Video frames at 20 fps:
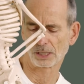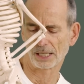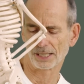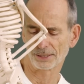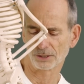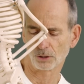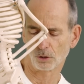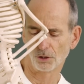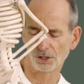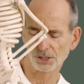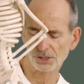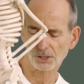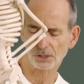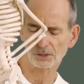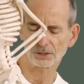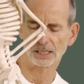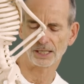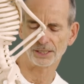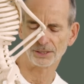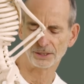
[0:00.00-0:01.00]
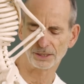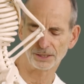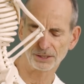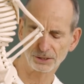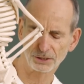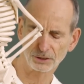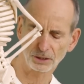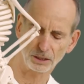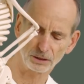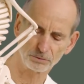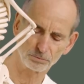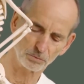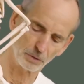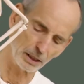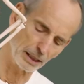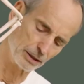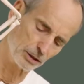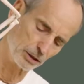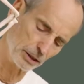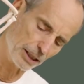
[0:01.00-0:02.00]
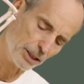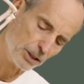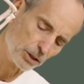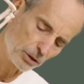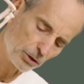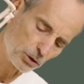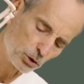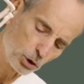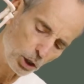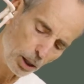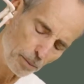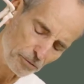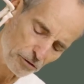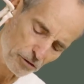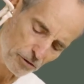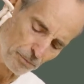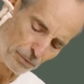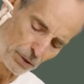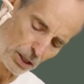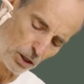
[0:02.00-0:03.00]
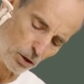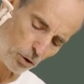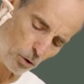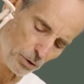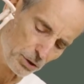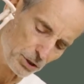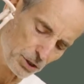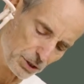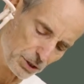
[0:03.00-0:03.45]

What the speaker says: of an outer and an inner head, attaches